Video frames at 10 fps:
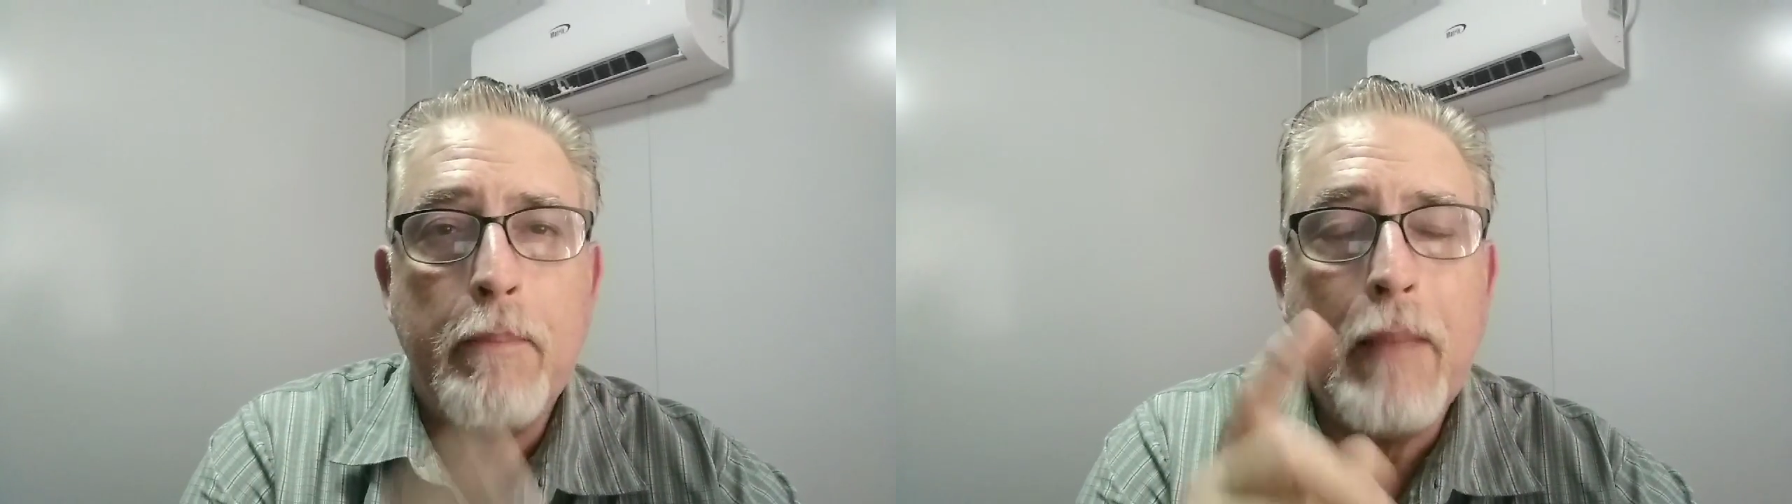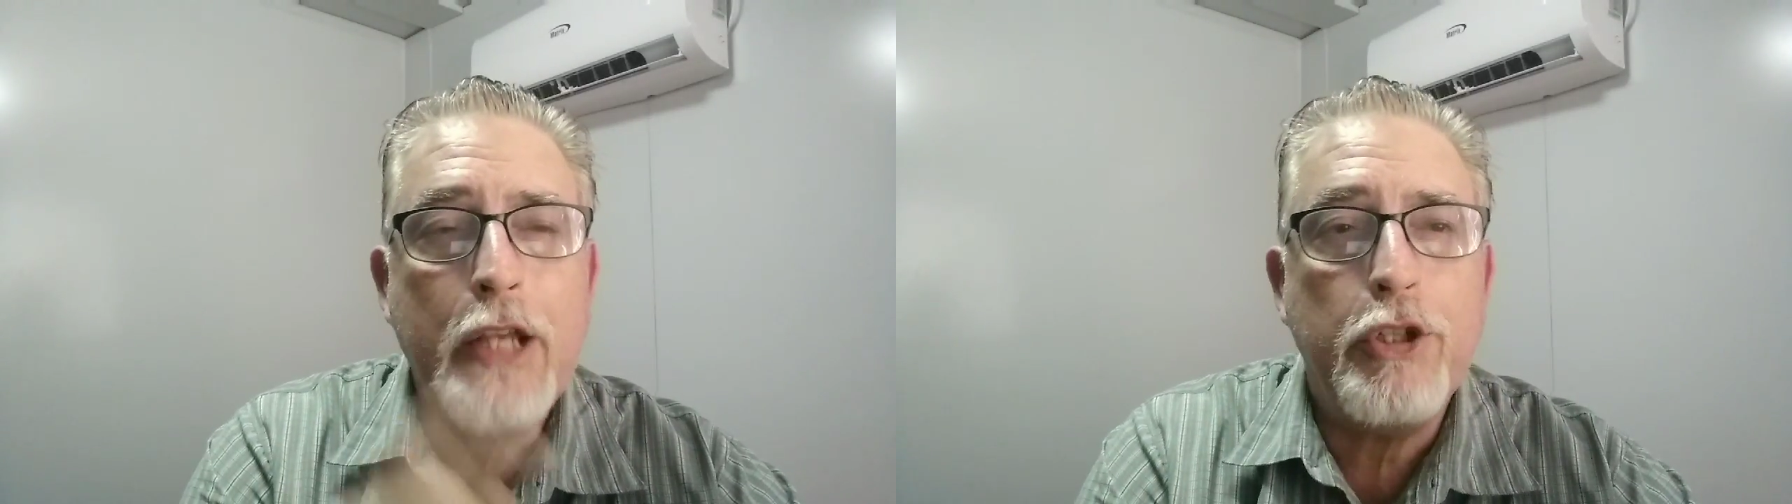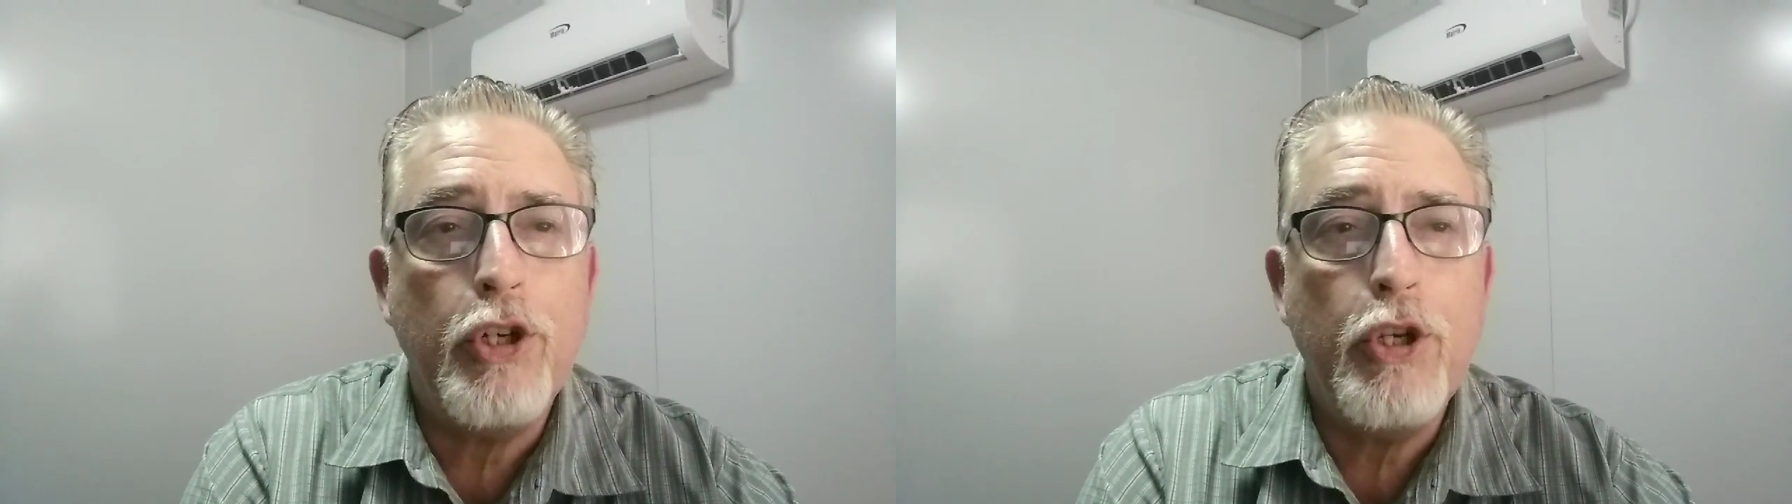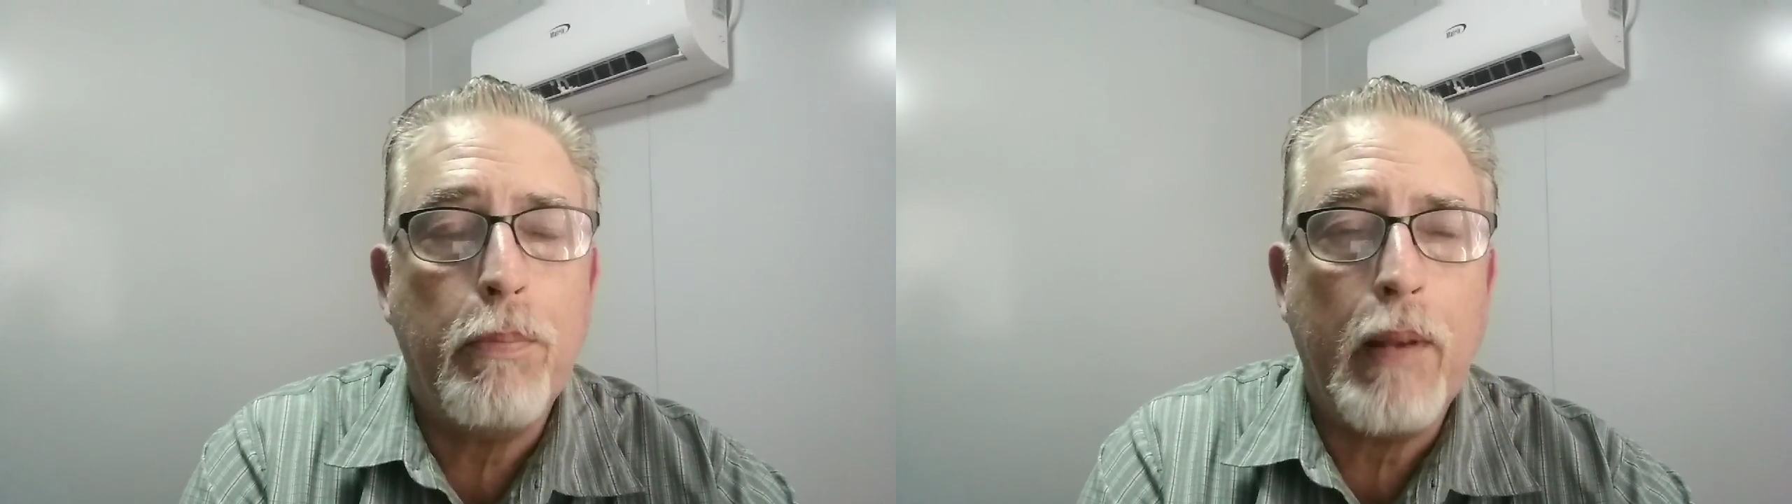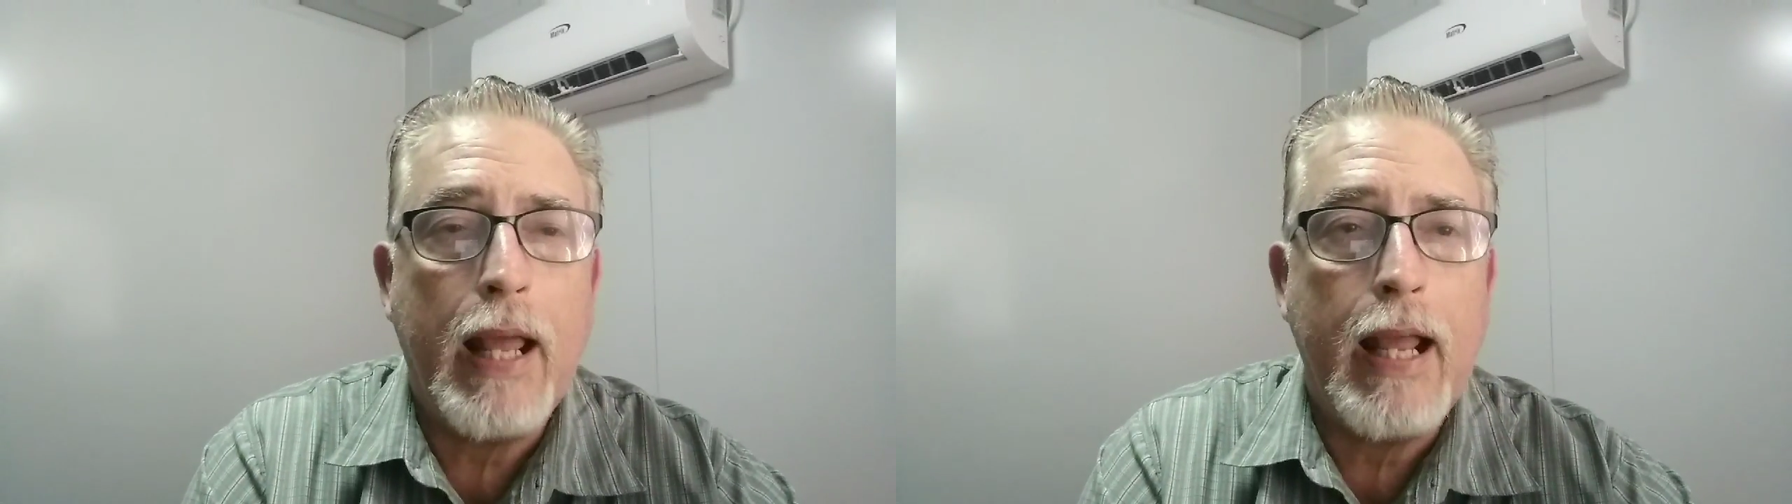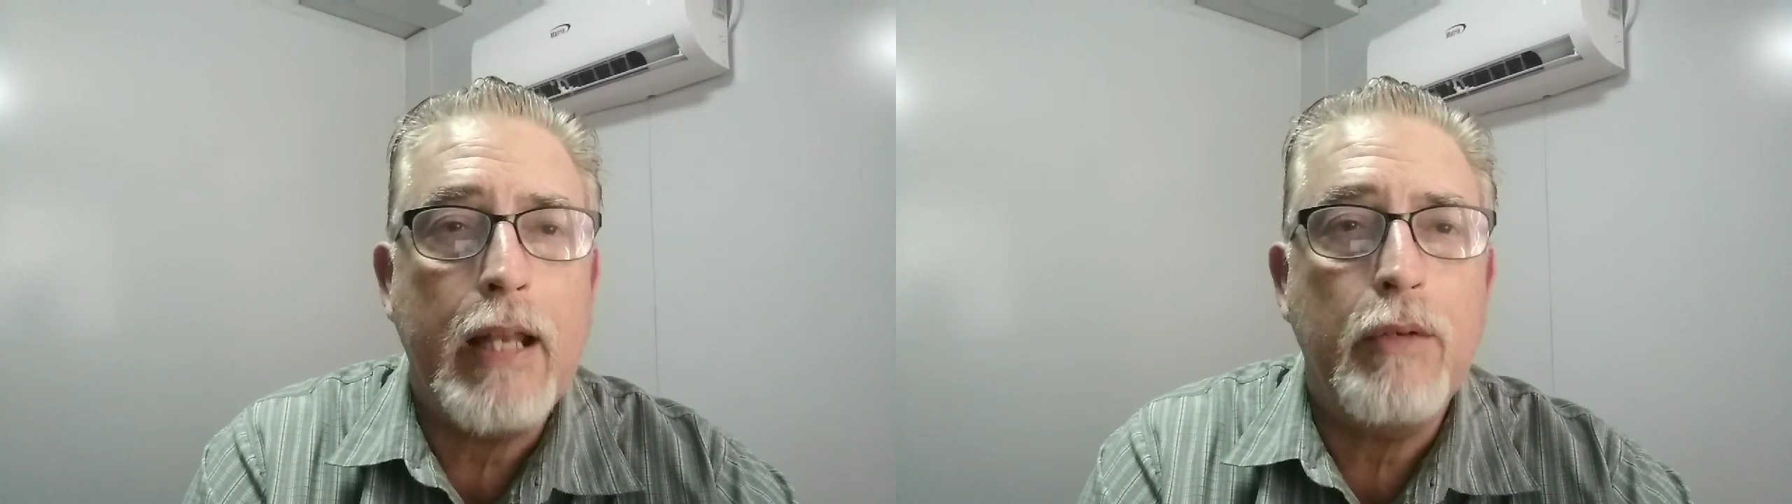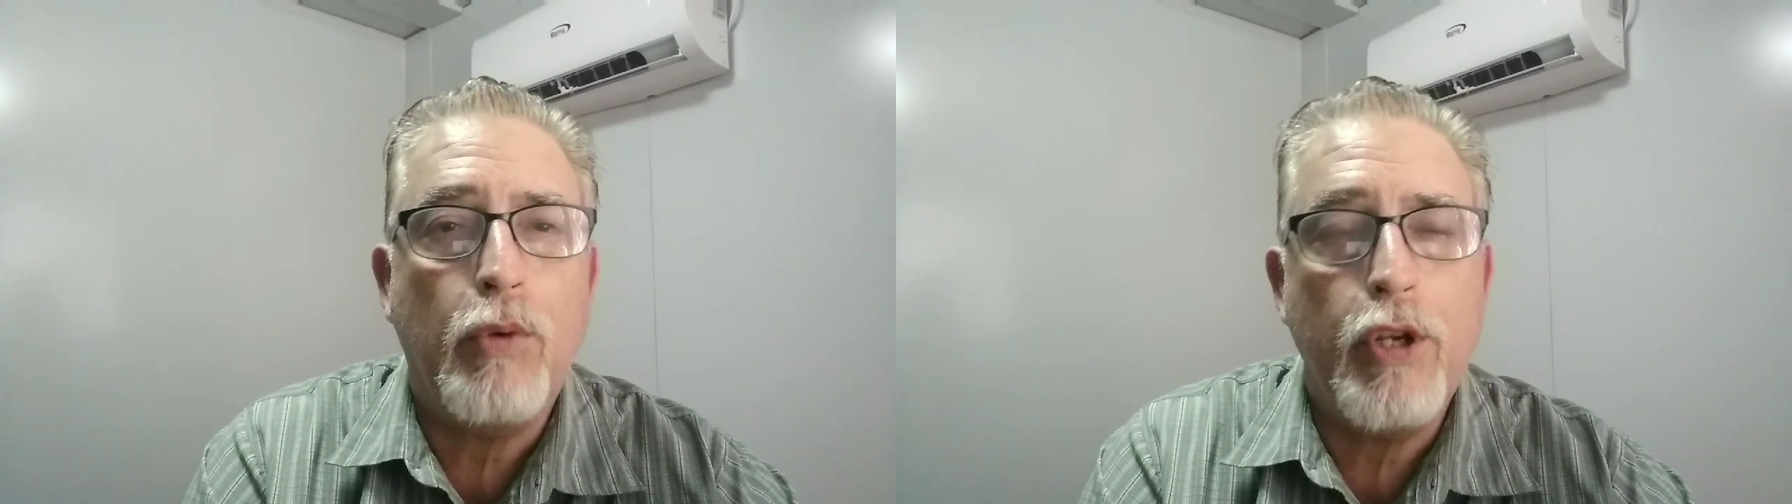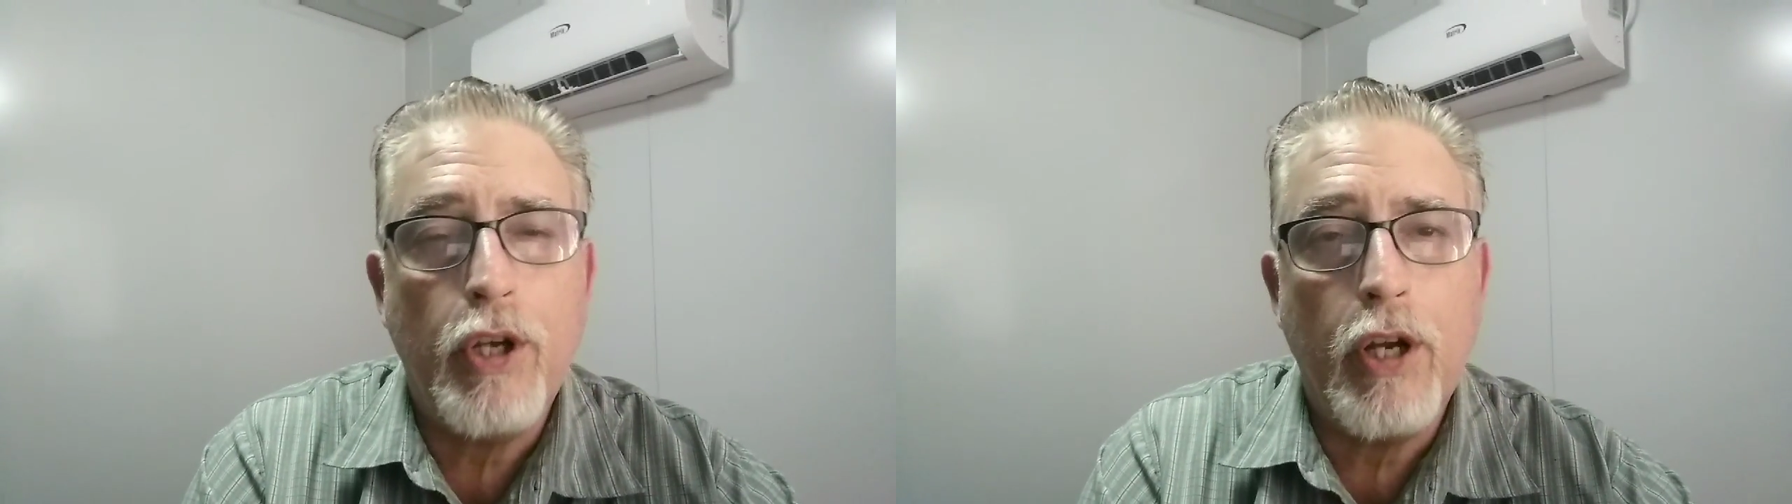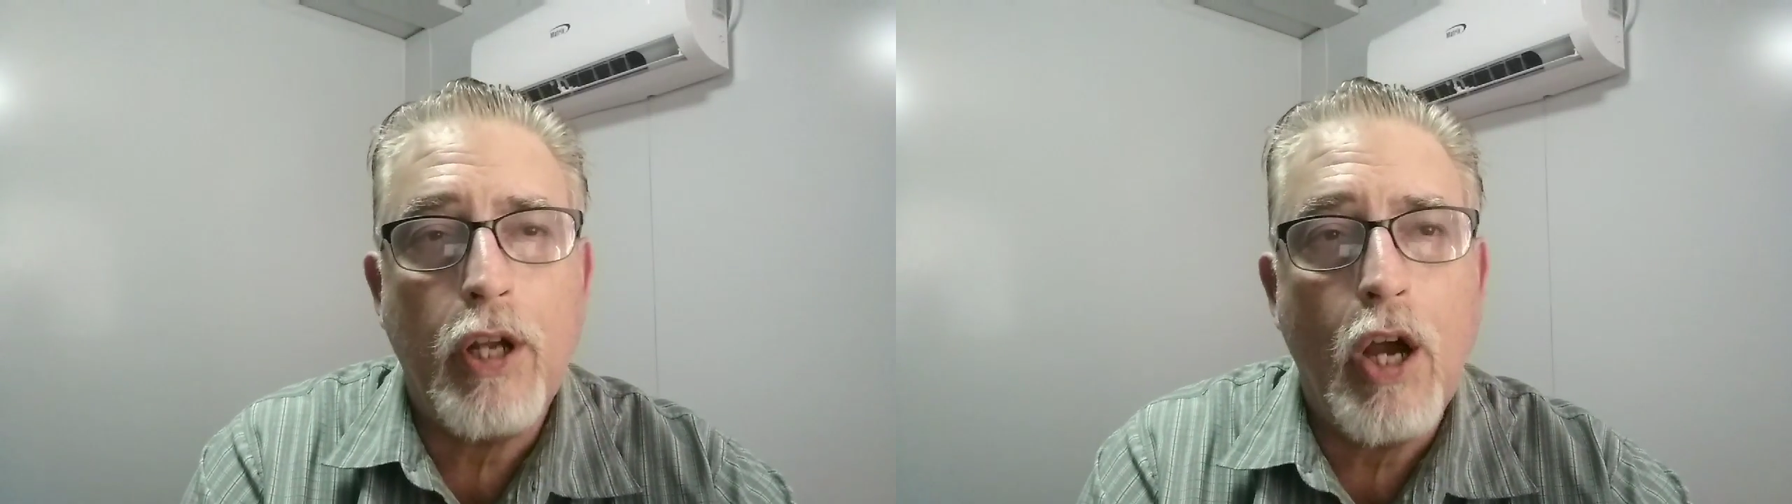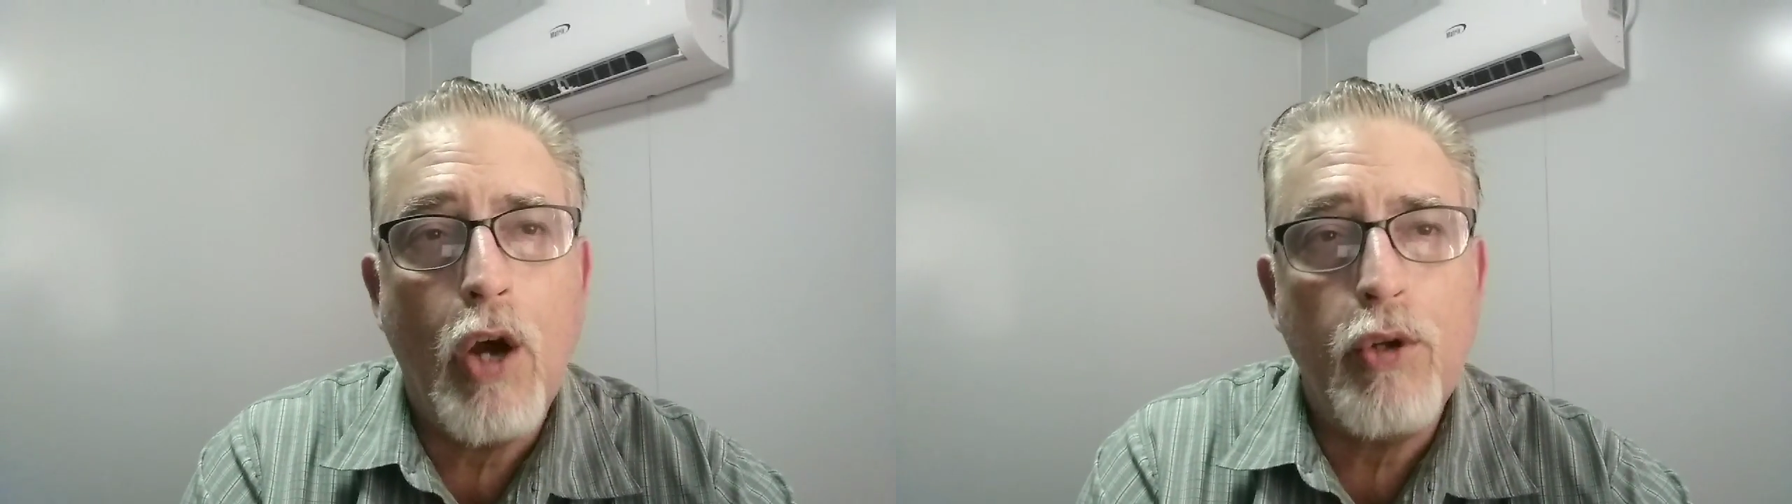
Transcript: make sure you plan where you're going to go.